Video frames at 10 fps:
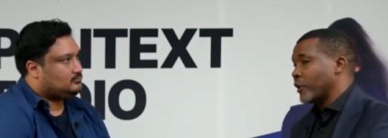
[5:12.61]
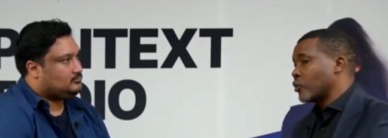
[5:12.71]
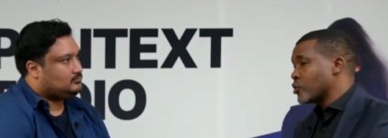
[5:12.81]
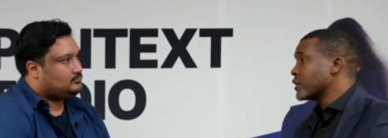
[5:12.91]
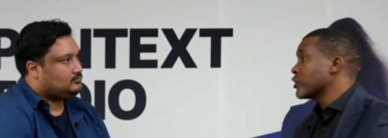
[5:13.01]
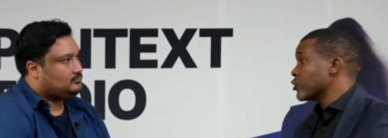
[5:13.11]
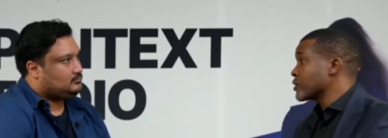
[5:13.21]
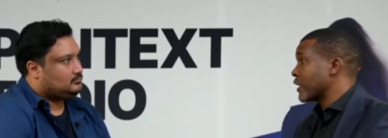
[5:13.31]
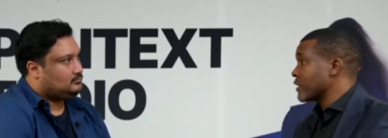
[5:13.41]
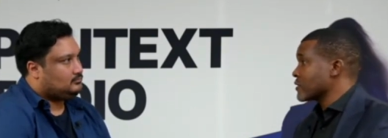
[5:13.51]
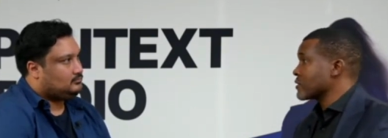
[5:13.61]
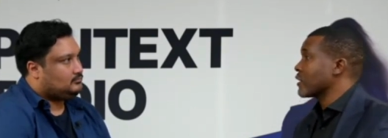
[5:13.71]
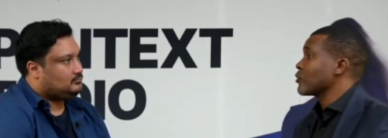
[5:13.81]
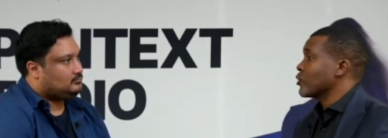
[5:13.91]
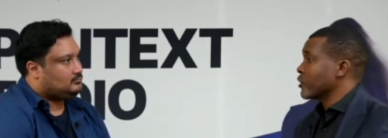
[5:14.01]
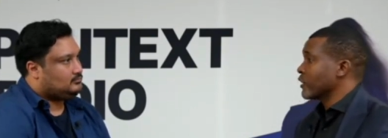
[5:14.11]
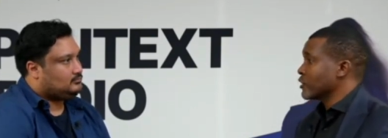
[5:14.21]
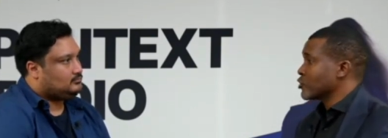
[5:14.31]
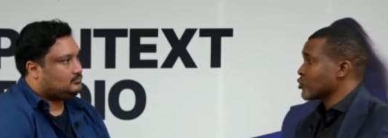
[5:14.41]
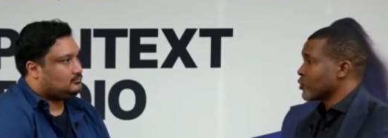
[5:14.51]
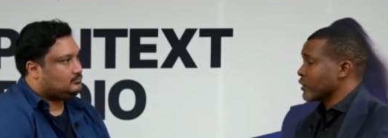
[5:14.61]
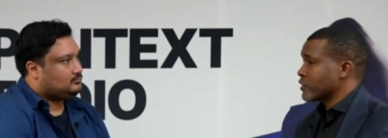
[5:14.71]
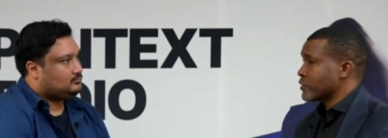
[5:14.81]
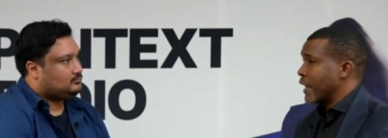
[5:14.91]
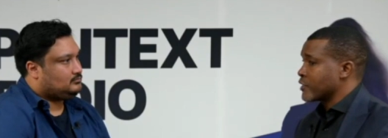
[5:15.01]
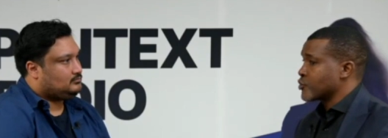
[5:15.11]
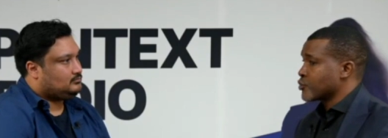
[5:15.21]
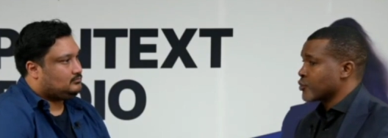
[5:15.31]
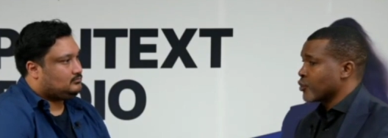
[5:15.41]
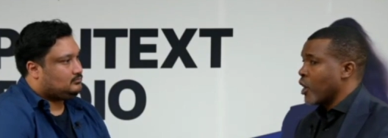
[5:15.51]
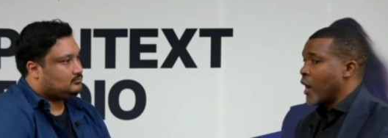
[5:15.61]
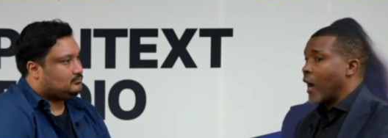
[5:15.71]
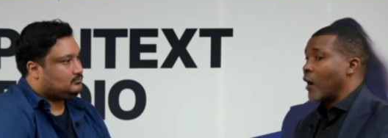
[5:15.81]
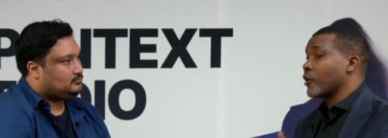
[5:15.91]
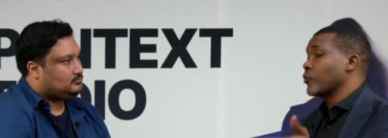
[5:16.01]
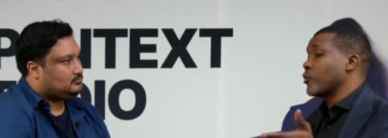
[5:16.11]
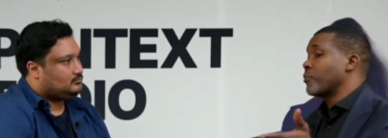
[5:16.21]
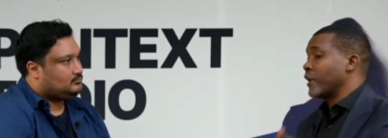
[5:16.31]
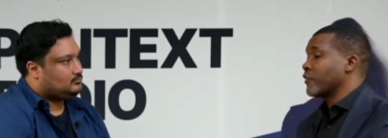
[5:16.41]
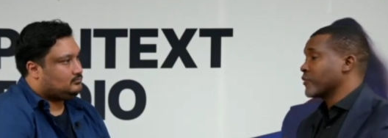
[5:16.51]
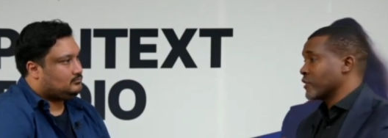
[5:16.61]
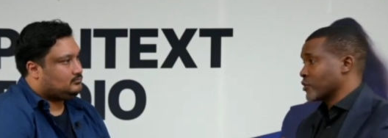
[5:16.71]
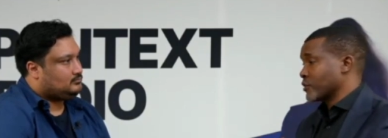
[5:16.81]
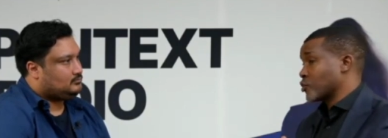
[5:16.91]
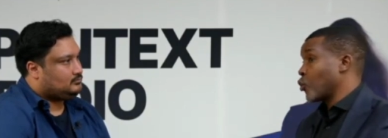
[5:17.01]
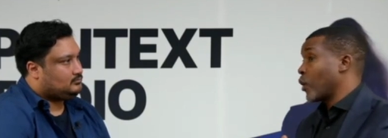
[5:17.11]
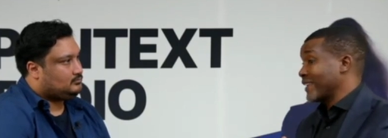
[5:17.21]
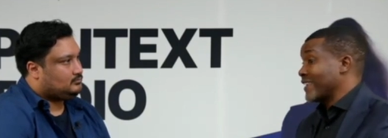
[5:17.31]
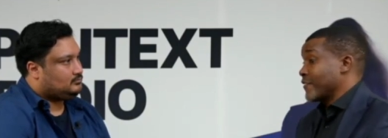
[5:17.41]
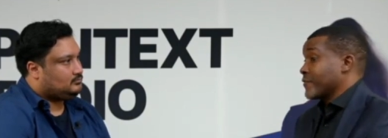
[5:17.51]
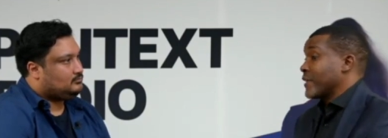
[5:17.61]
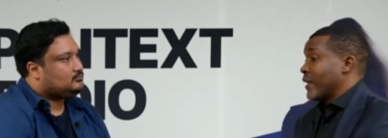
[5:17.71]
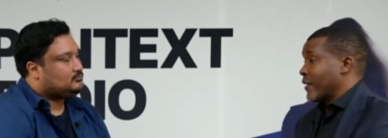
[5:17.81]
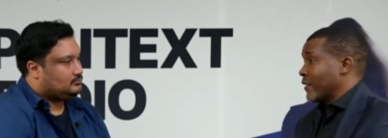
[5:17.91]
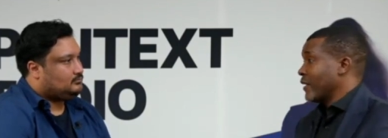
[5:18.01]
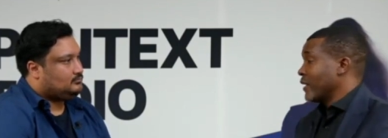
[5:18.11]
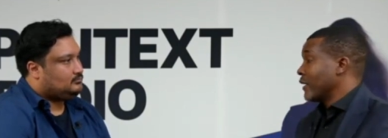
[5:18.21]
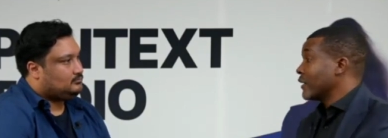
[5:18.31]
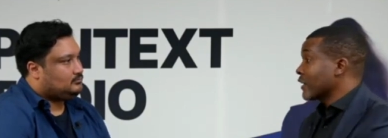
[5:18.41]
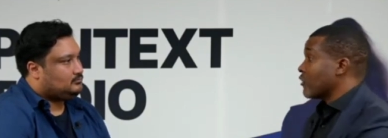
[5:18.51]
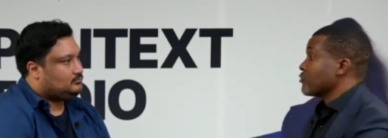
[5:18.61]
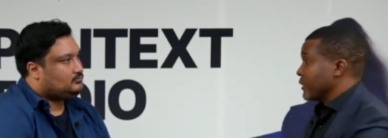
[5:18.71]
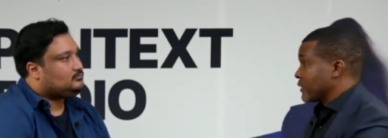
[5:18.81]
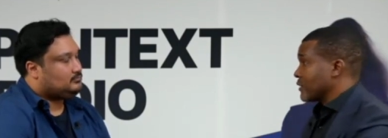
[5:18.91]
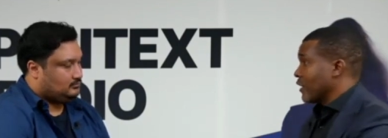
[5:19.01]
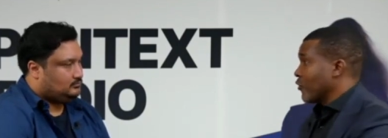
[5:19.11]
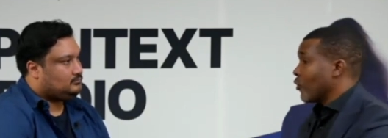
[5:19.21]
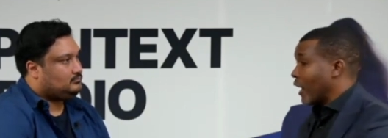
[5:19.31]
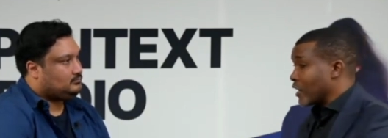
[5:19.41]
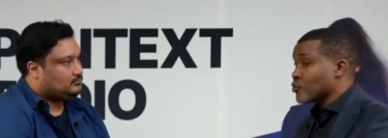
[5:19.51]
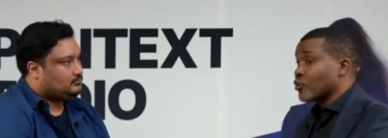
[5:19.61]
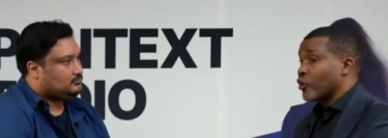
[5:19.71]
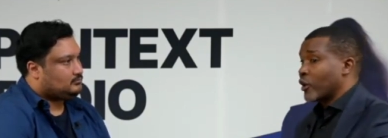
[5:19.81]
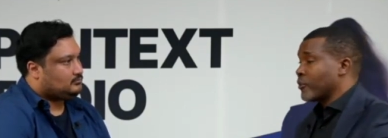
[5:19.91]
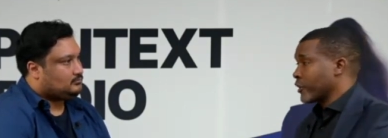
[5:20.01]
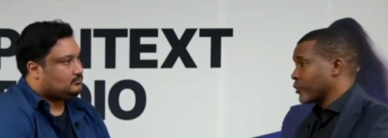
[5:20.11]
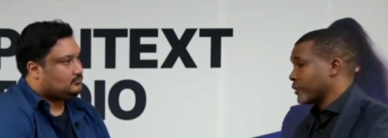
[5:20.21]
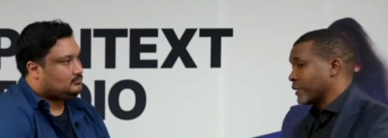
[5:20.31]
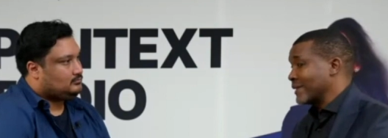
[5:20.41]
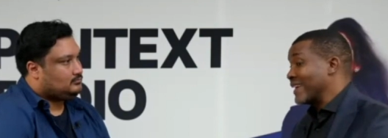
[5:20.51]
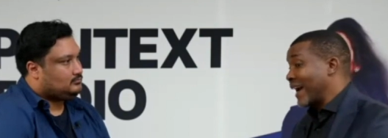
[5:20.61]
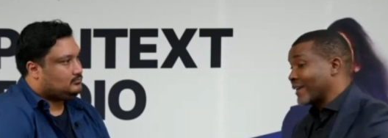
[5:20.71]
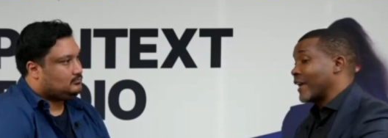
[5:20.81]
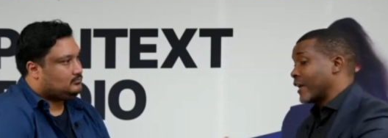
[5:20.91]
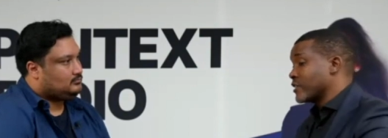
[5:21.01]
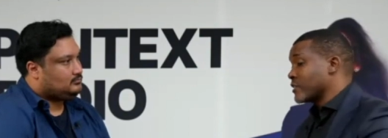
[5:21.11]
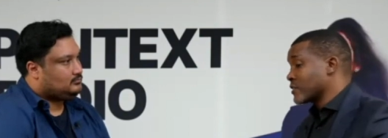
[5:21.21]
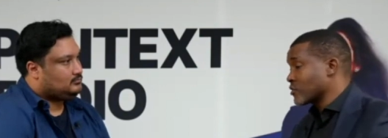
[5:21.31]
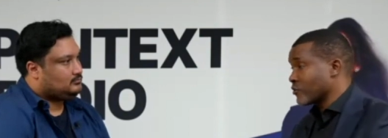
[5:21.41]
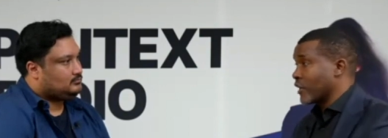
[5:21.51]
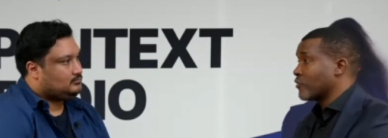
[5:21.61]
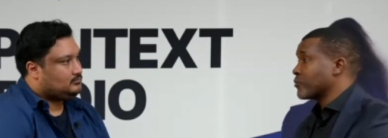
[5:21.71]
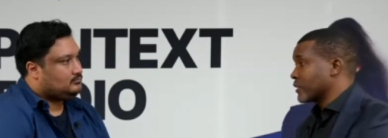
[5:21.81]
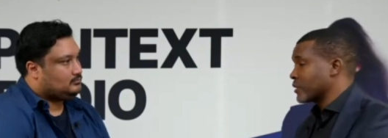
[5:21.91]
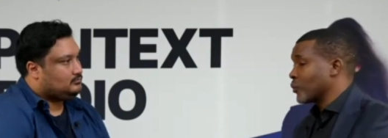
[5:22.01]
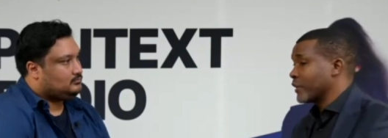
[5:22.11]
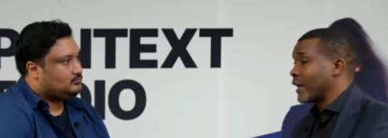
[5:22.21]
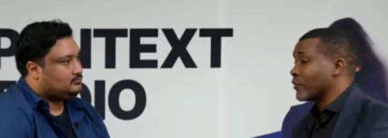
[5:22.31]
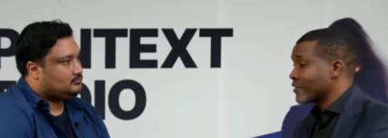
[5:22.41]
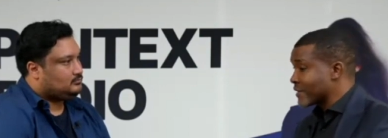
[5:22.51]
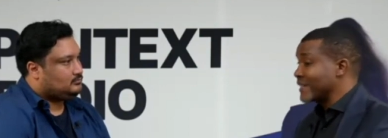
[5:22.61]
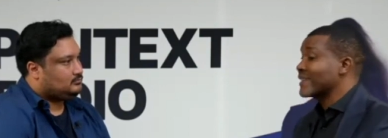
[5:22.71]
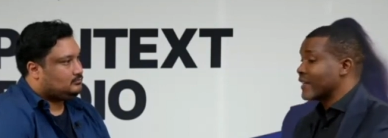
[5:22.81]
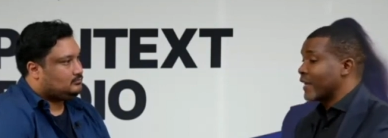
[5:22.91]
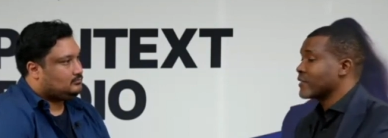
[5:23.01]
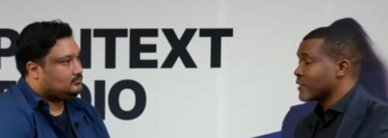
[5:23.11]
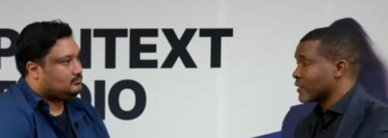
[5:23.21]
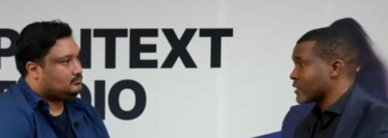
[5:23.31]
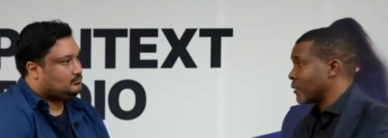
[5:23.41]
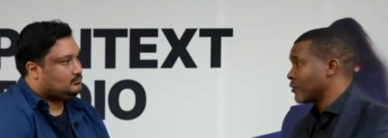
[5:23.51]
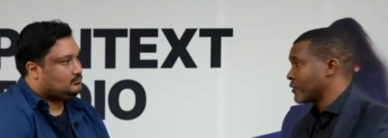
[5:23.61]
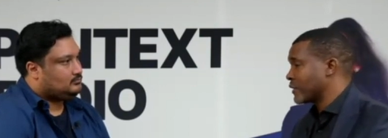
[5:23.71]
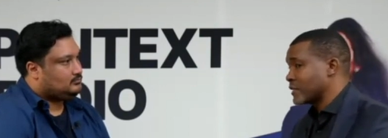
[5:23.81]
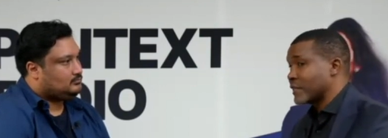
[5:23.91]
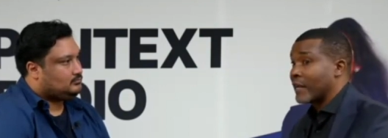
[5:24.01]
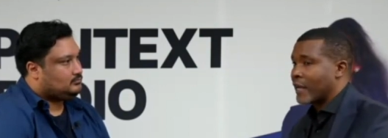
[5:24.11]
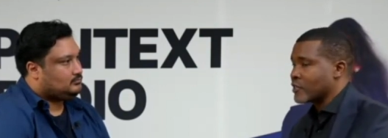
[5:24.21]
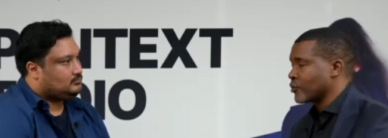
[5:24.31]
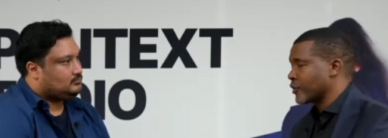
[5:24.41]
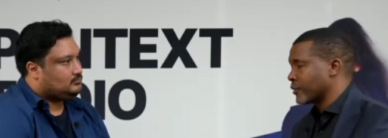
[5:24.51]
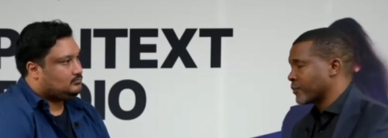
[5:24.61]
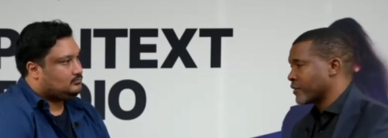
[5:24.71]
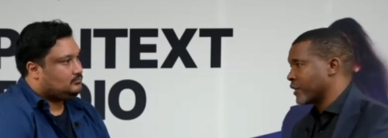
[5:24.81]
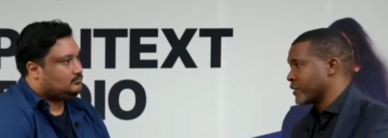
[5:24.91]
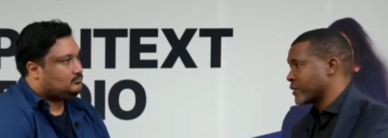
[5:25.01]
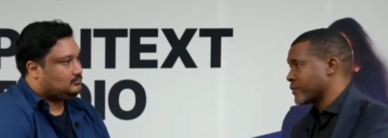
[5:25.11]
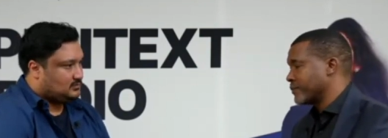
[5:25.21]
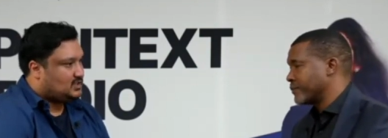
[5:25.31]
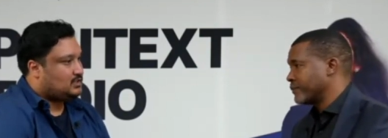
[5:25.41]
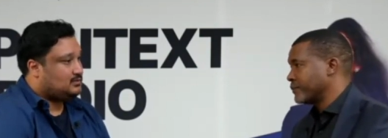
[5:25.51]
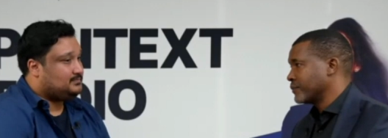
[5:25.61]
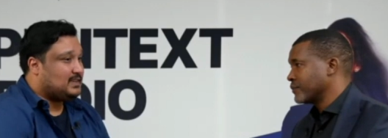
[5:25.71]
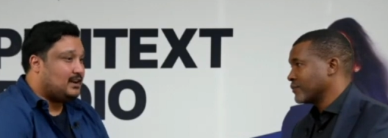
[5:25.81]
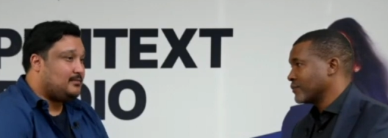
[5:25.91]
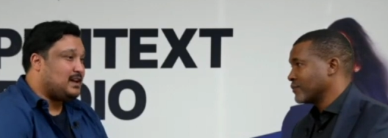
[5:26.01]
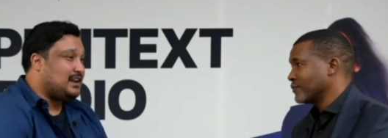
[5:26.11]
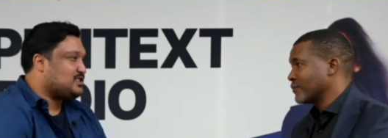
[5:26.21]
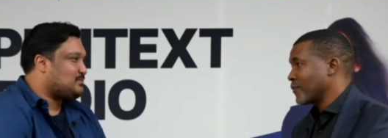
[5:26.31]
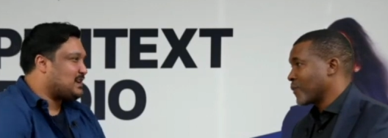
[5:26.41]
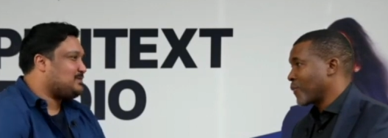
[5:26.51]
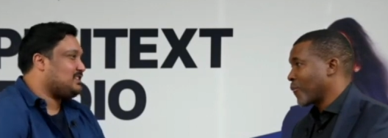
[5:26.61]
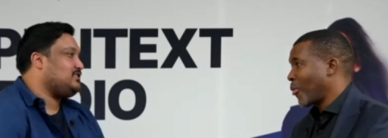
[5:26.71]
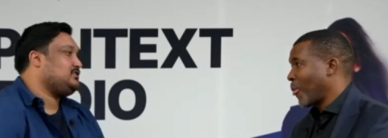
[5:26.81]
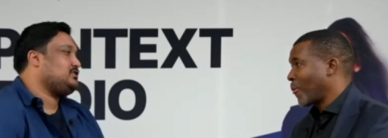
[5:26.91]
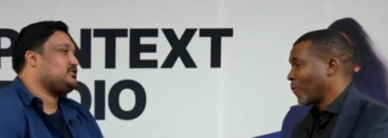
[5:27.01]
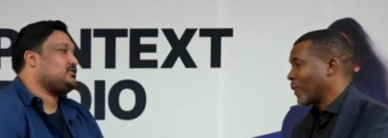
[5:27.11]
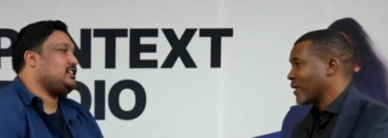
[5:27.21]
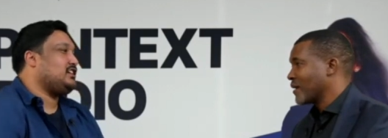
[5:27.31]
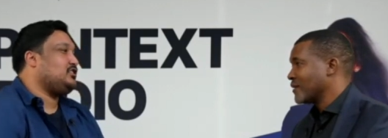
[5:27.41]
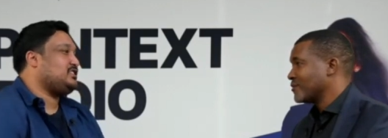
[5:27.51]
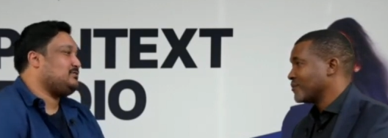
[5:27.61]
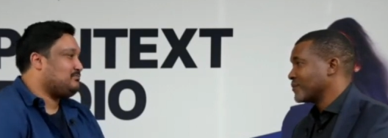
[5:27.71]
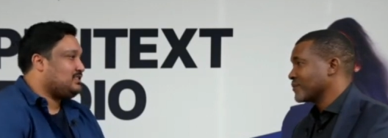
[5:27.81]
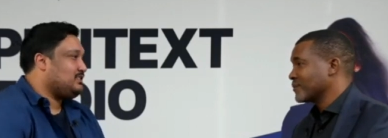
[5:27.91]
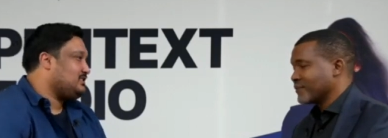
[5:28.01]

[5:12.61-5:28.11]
Speaker 1: But those are the use cases that we're looking into in as to how can we benefit into what they've done in government for us to collaborate with the other agencies of government without recreating some of the things that has already been created. Cool. Um, I'd like to perhaps end just uh, looking